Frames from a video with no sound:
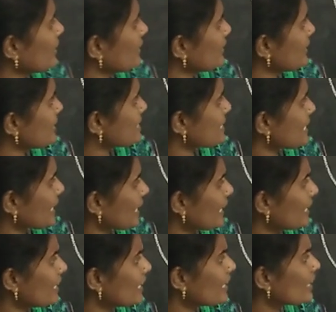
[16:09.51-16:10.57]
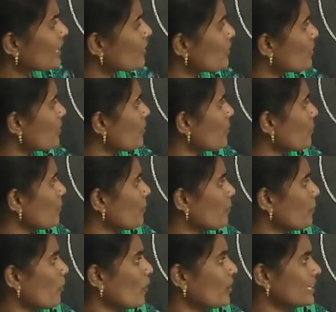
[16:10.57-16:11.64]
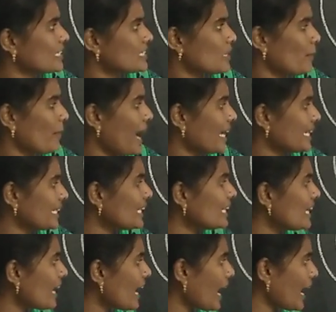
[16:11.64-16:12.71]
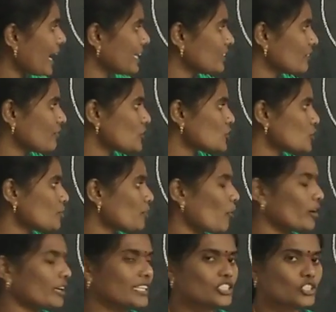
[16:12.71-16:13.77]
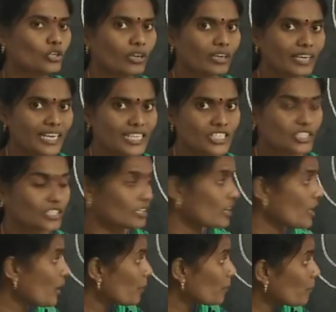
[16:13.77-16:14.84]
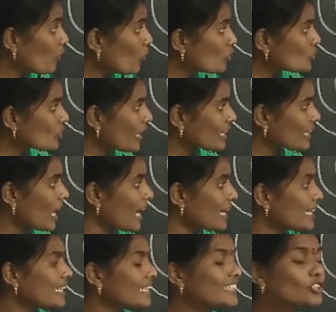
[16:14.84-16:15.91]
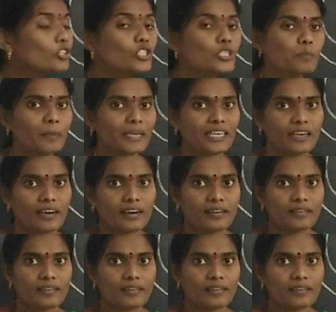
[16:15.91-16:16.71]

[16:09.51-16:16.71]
This second part is the mantle and the first part is crust. Both are called the lithosphere.